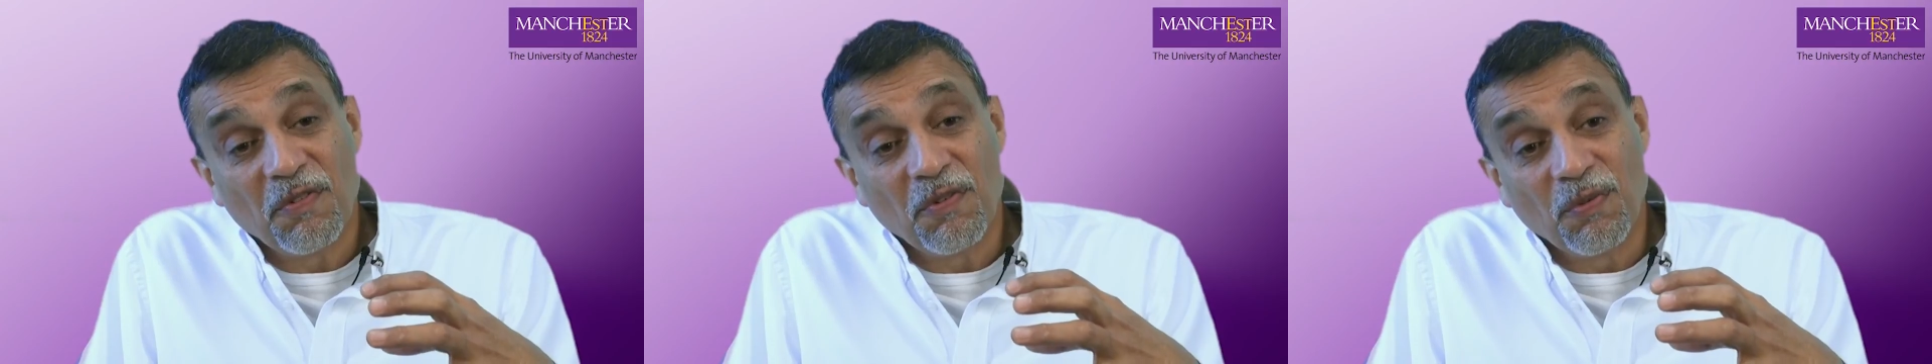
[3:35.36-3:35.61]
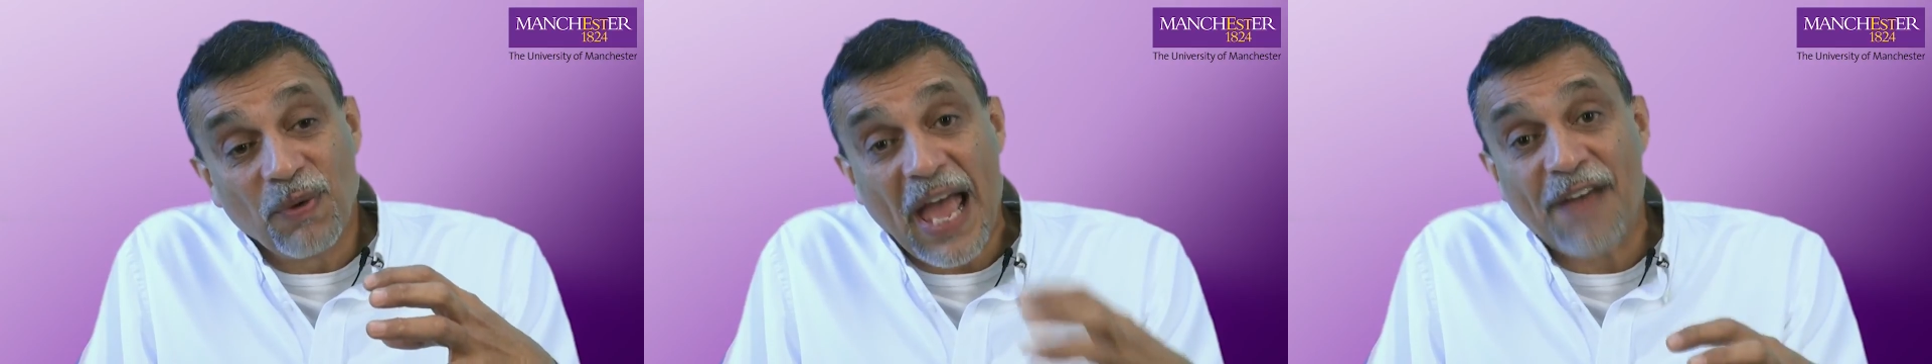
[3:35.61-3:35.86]

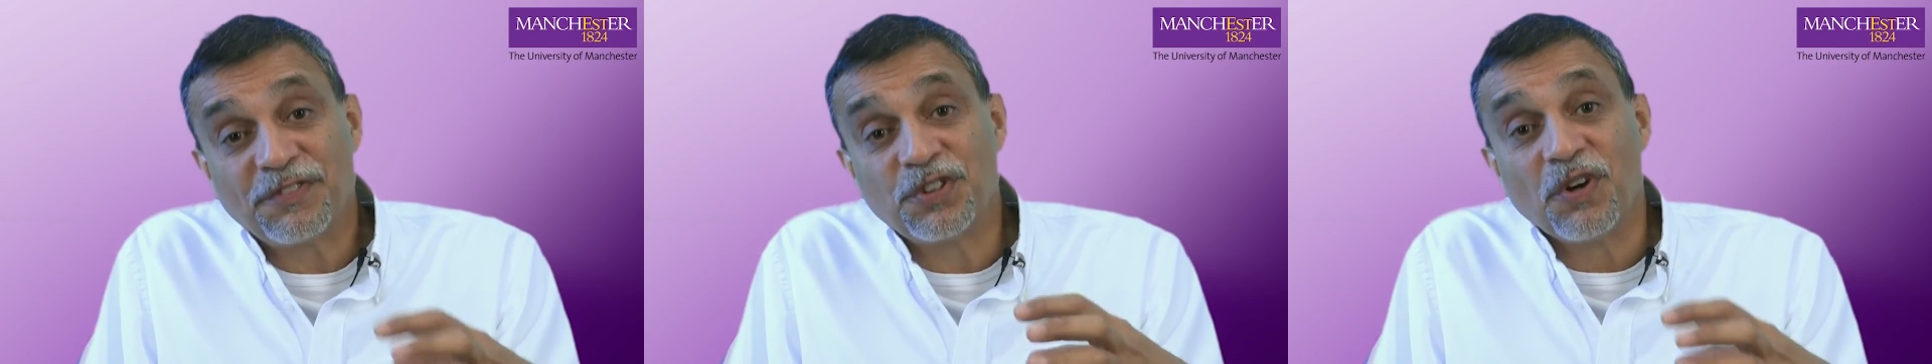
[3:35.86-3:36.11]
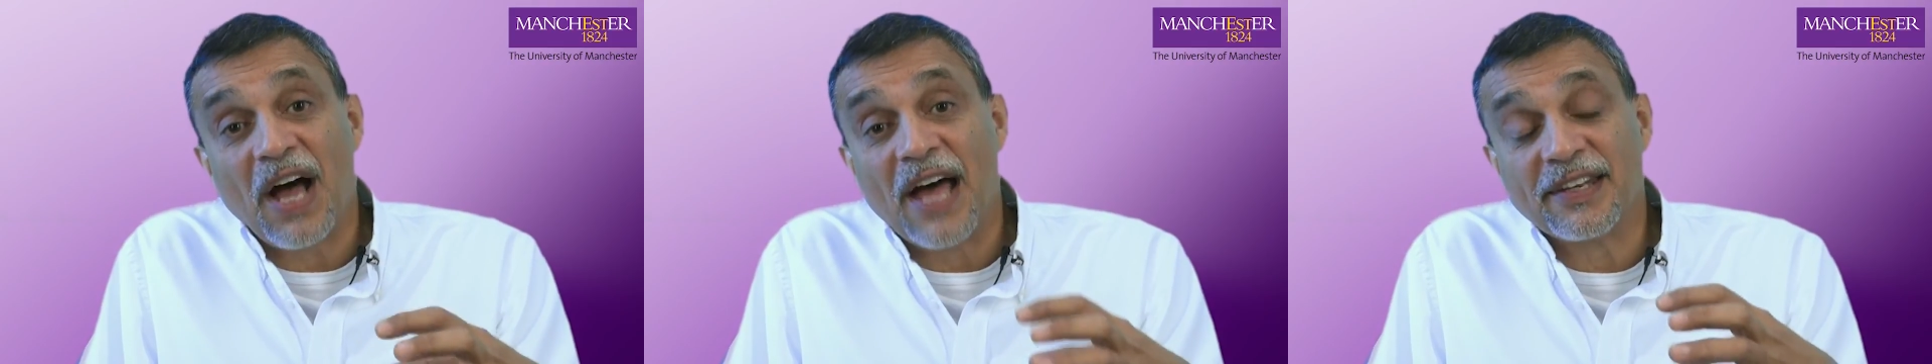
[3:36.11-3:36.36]
we have
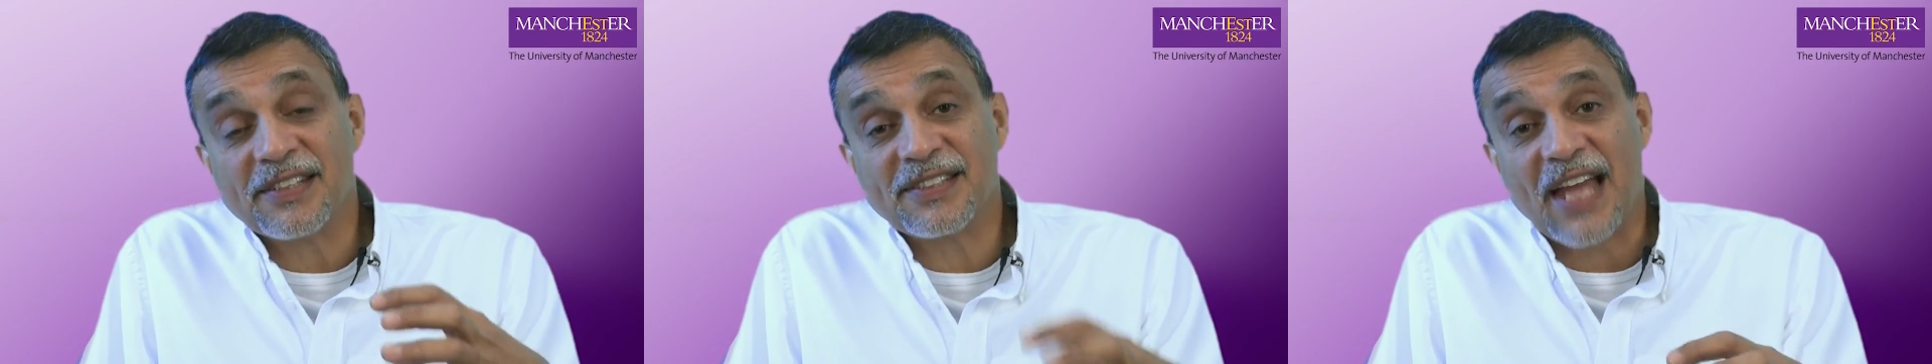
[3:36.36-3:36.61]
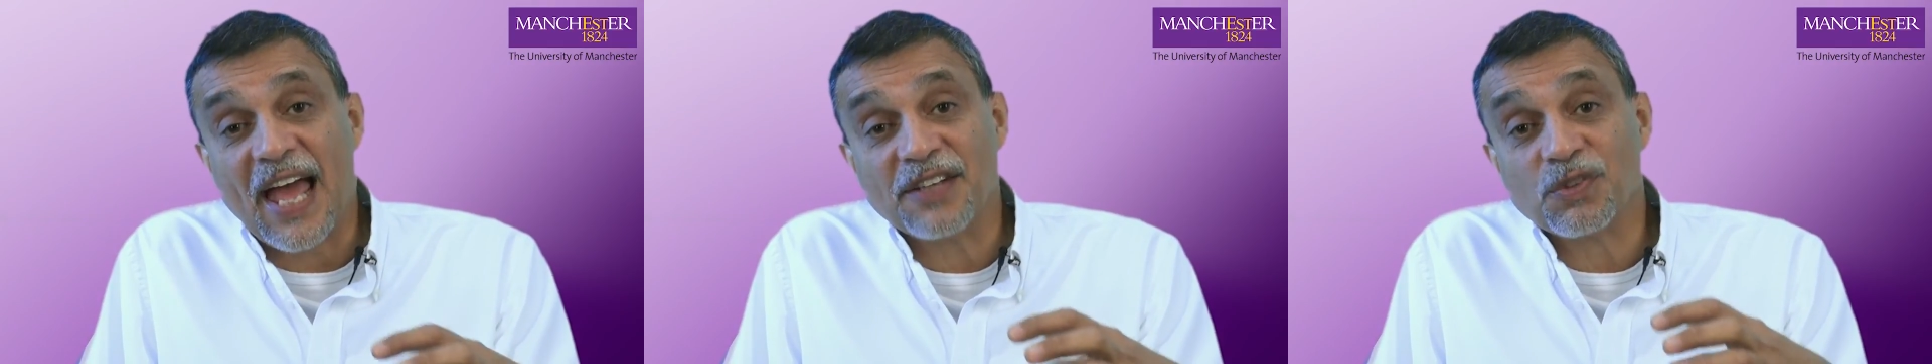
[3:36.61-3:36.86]
to
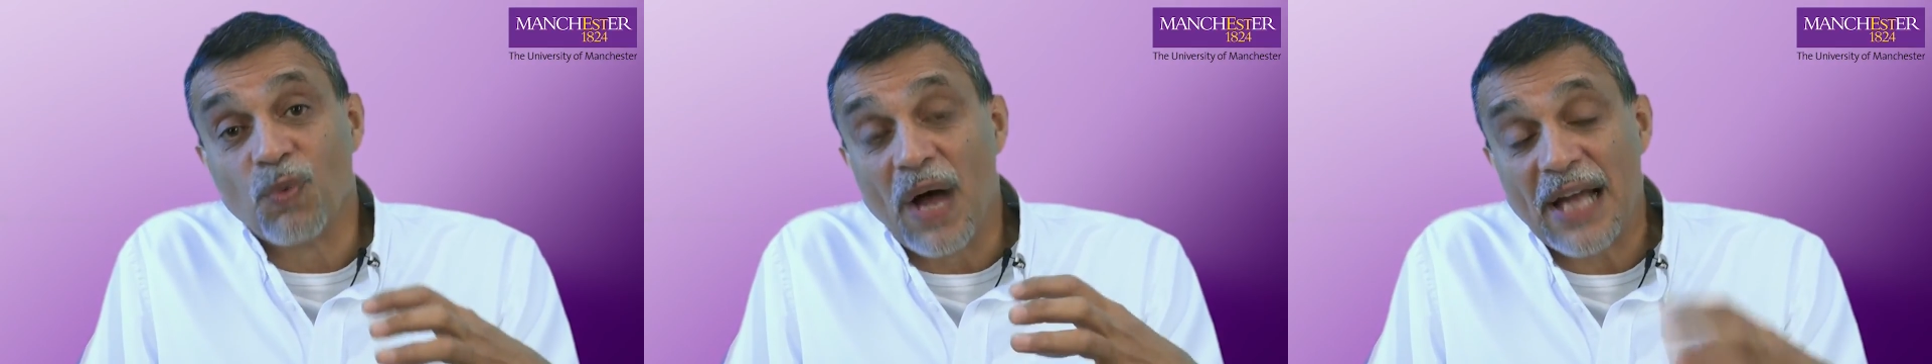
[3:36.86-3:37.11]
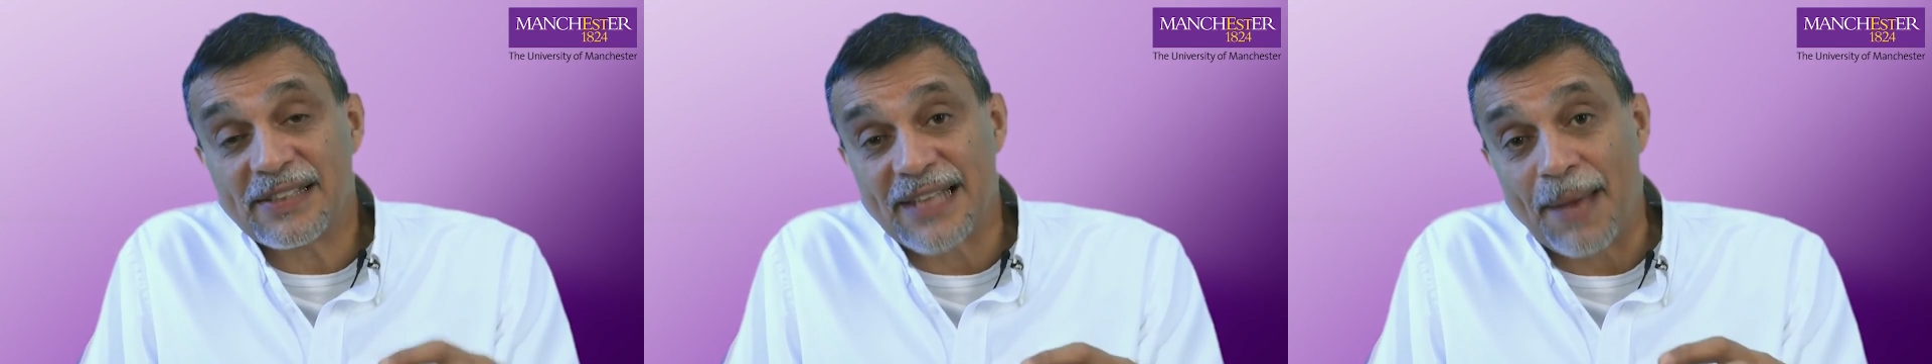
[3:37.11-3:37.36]
understand
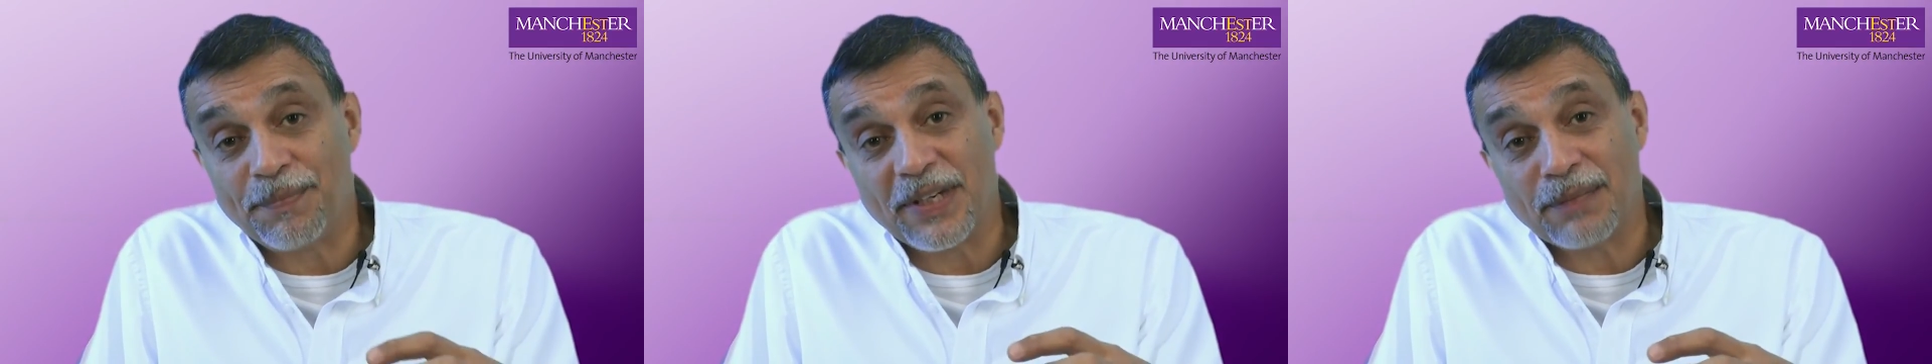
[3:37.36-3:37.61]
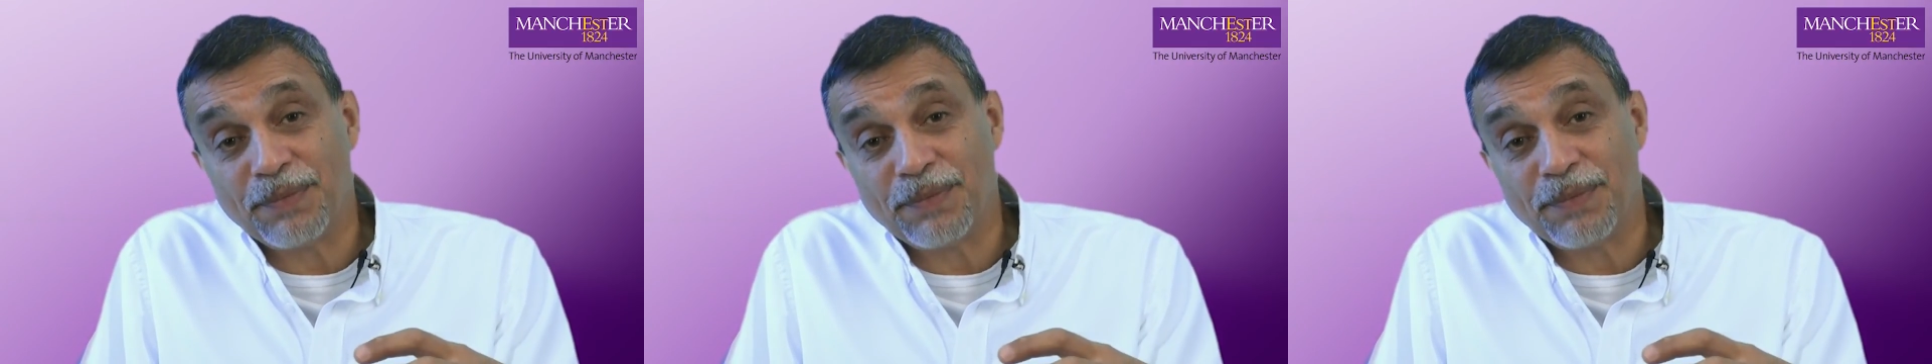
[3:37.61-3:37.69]
why it's happening,